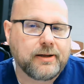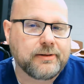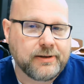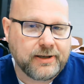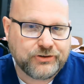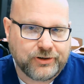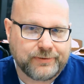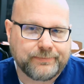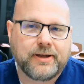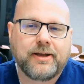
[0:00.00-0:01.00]
listen
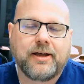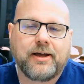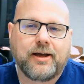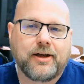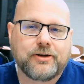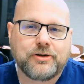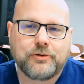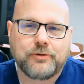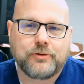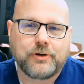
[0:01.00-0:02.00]

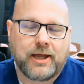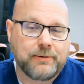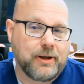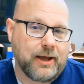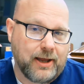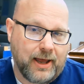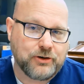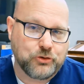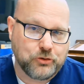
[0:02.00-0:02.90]
and as you're